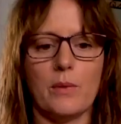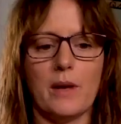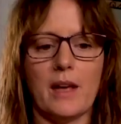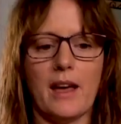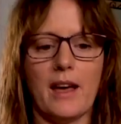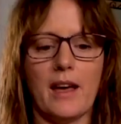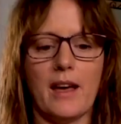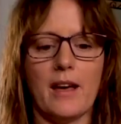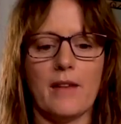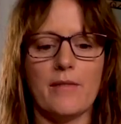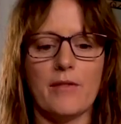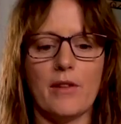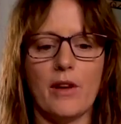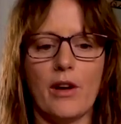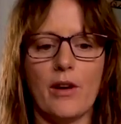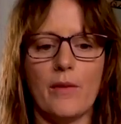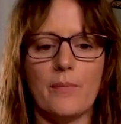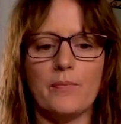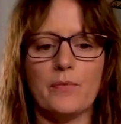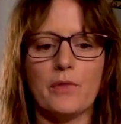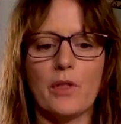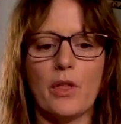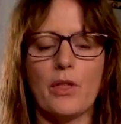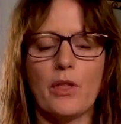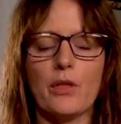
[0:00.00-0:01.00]
we have
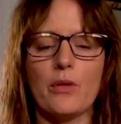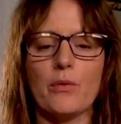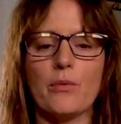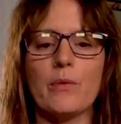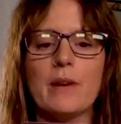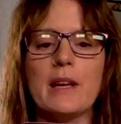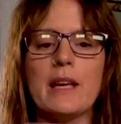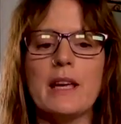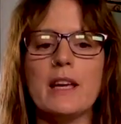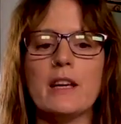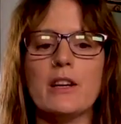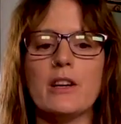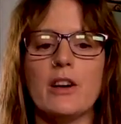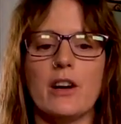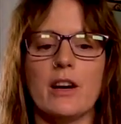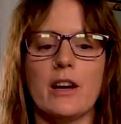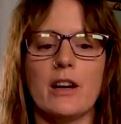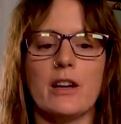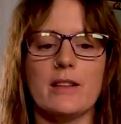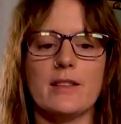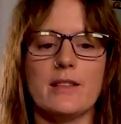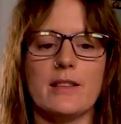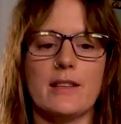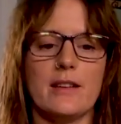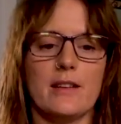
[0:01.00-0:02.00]
3
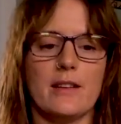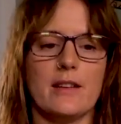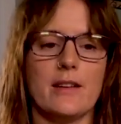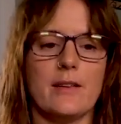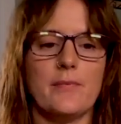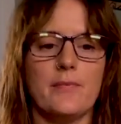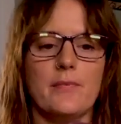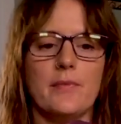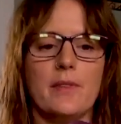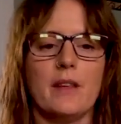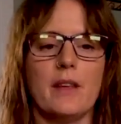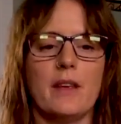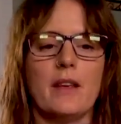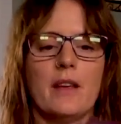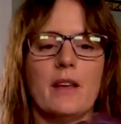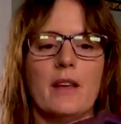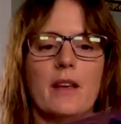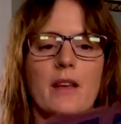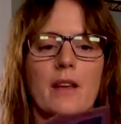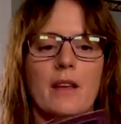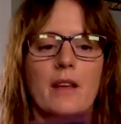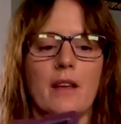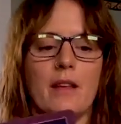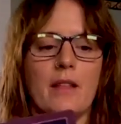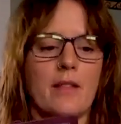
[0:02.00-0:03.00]
cards here.
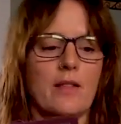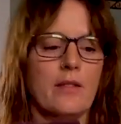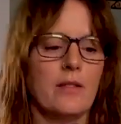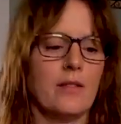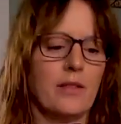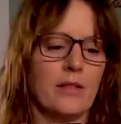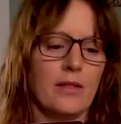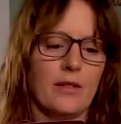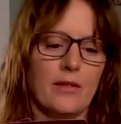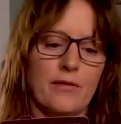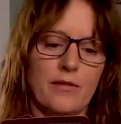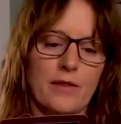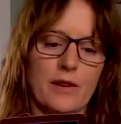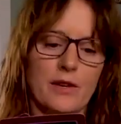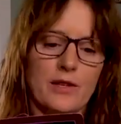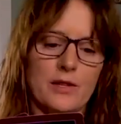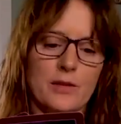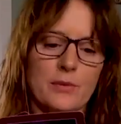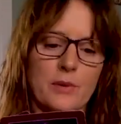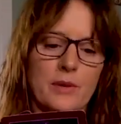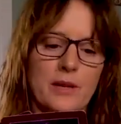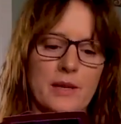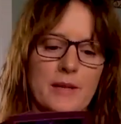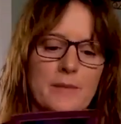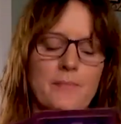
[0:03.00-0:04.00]
The
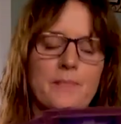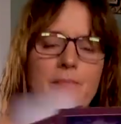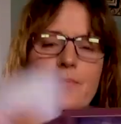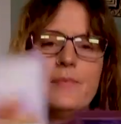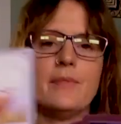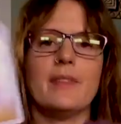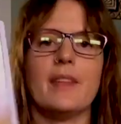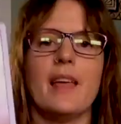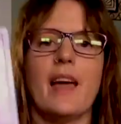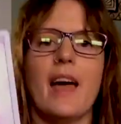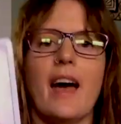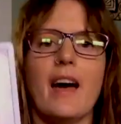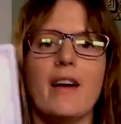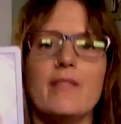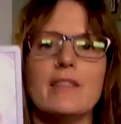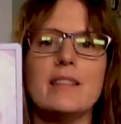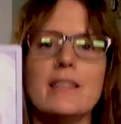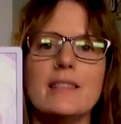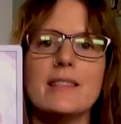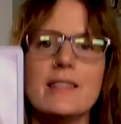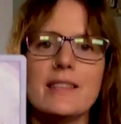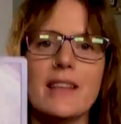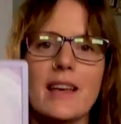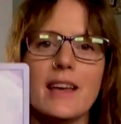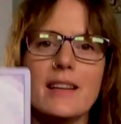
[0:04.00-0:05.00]
first one,
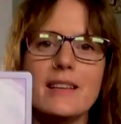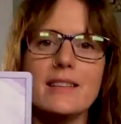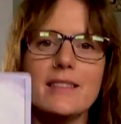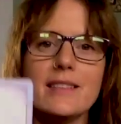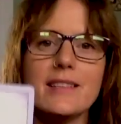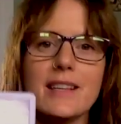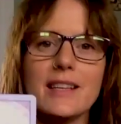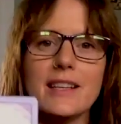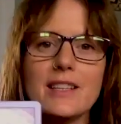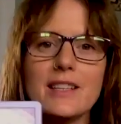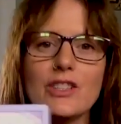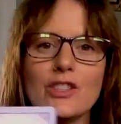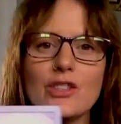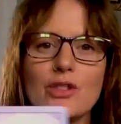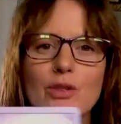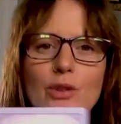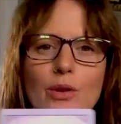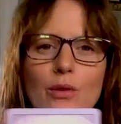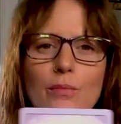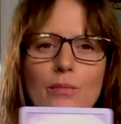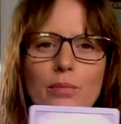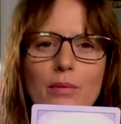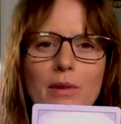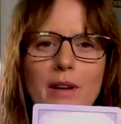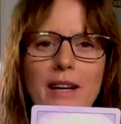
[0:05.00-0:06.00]
Heaven Sent, and it's
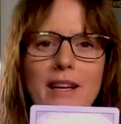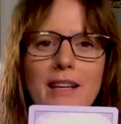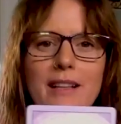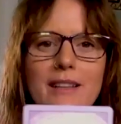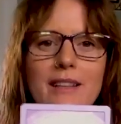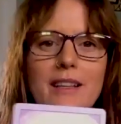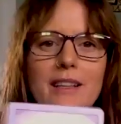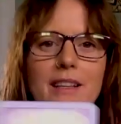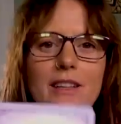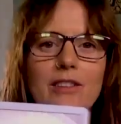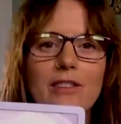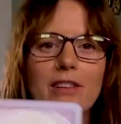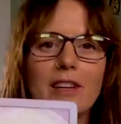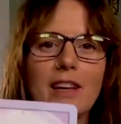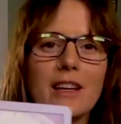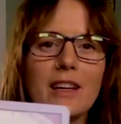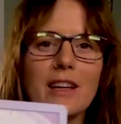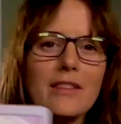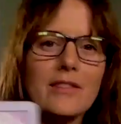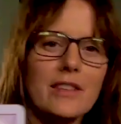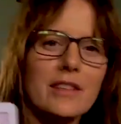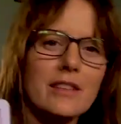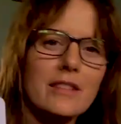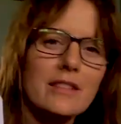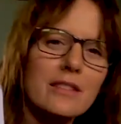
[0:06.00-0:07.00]
so bright, like you
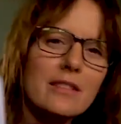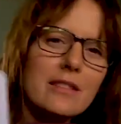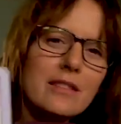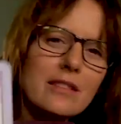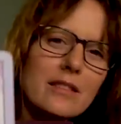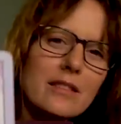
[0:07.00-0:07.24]
can